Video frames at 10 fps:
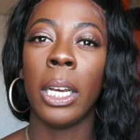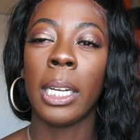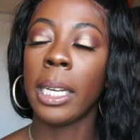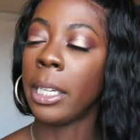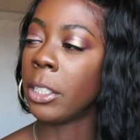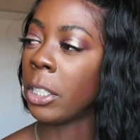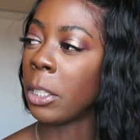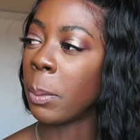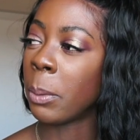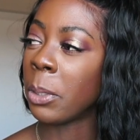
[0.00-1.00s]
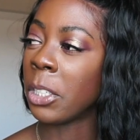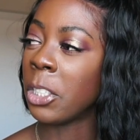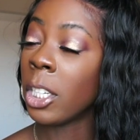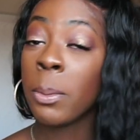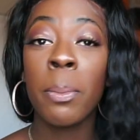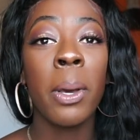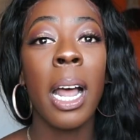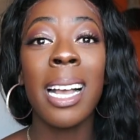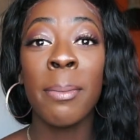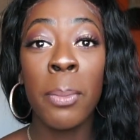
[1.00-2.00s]
here's another part where you're gonna judge me, but
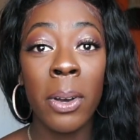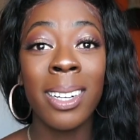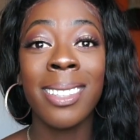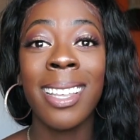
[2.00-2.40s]
I put